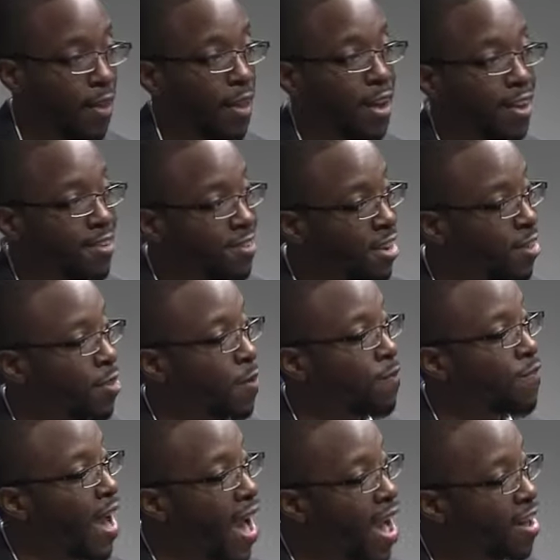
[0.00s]
It is neither
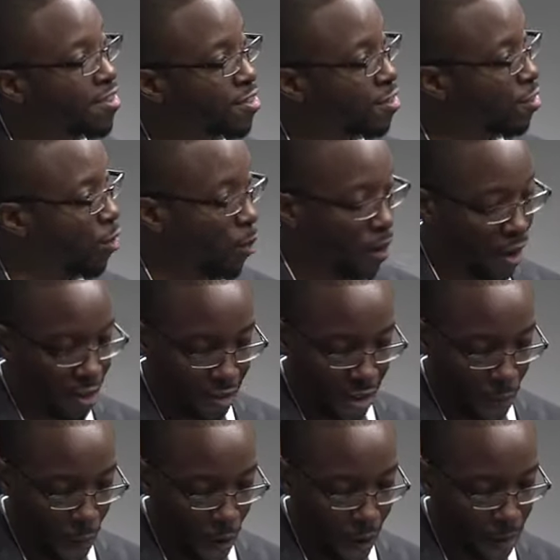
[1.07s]
fast nor easy
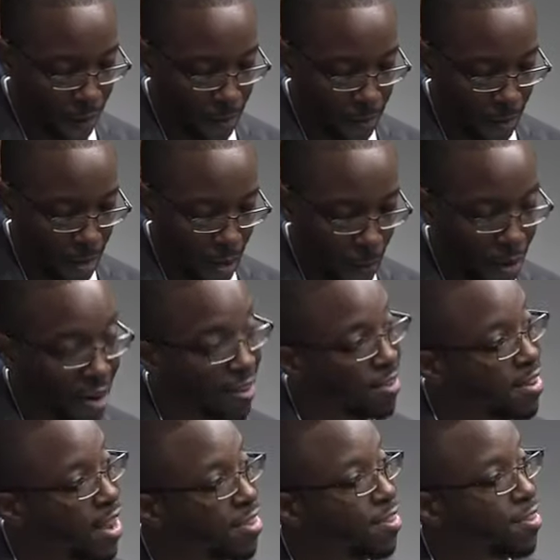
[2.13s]
work, but it is
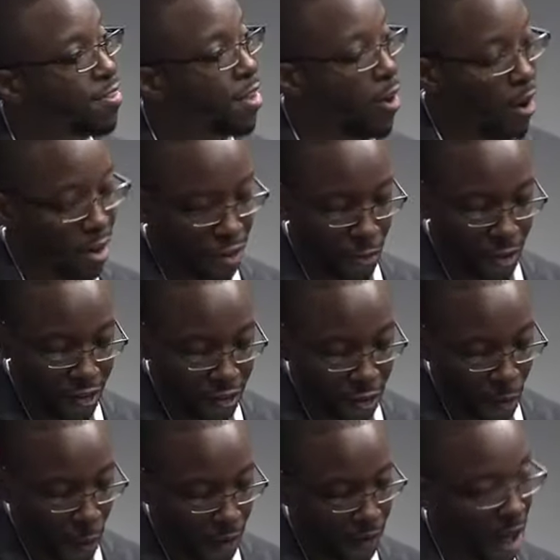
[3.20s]
necessary to
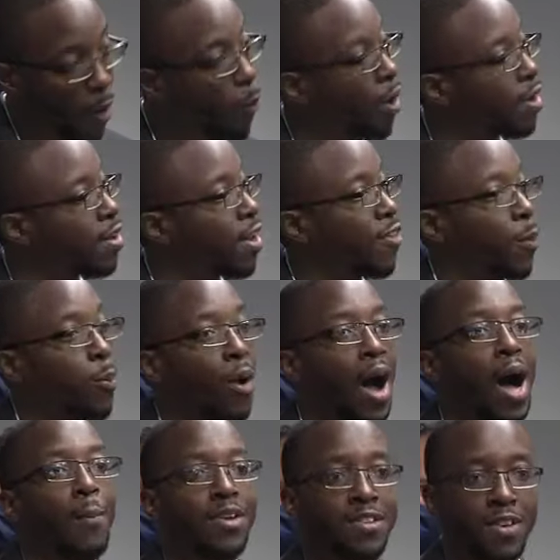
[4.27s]
ensure that one day the
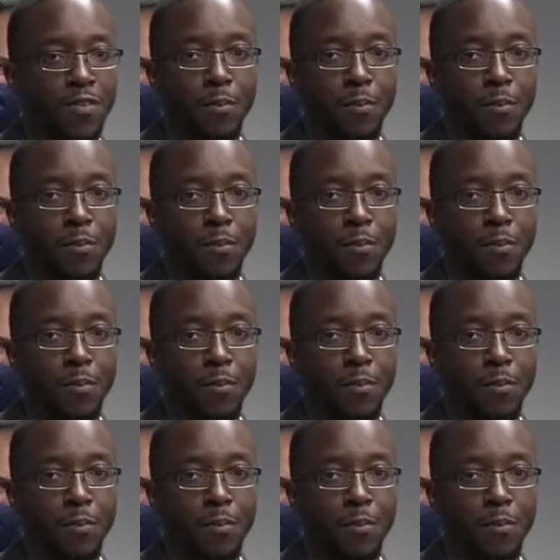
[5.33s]
promise of